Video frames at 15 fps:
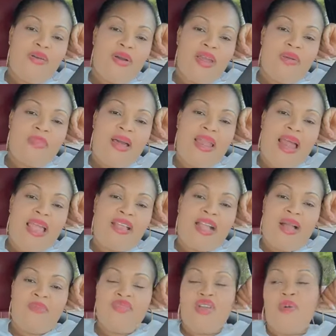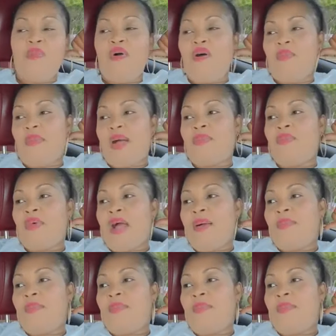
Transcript: So what about like I'm your mom?